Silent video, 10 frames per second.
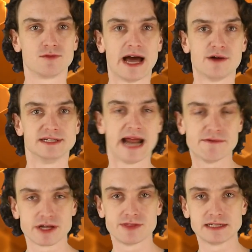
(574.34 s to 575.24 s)
around and
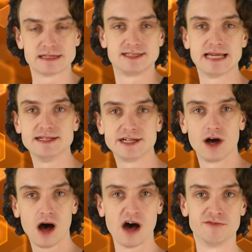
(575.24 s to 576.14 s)
everything to send it
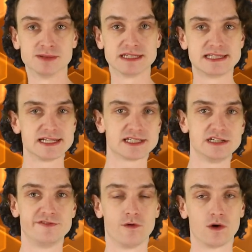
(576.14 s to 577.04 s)
off, but the
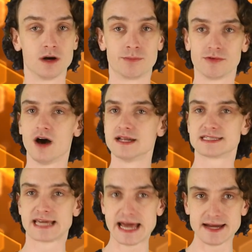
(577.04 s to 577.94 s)
sixty-four
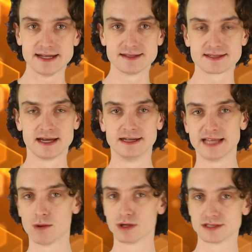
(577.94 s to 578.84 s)
bronze cannons
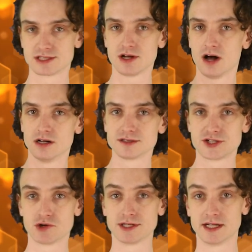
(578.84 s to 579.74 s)
that were installed
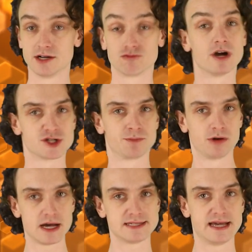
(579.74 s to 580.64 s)
during the rushed
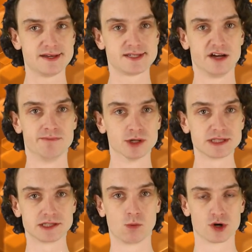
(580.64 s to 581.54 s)
process of
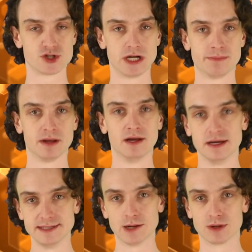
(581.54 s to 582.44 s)
building the warship,
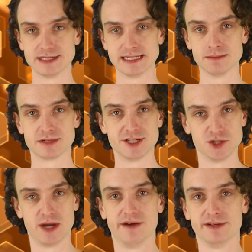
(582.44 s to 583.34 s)
they were deemed
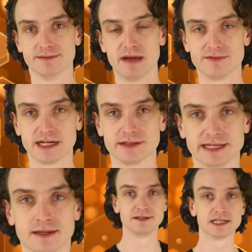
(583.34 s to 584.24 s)
too heavy,
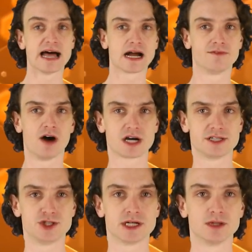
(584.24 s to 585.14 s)
evidently. The lack of
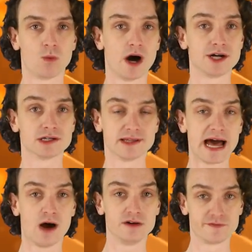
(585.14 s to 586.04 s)
oxygen in the water allowed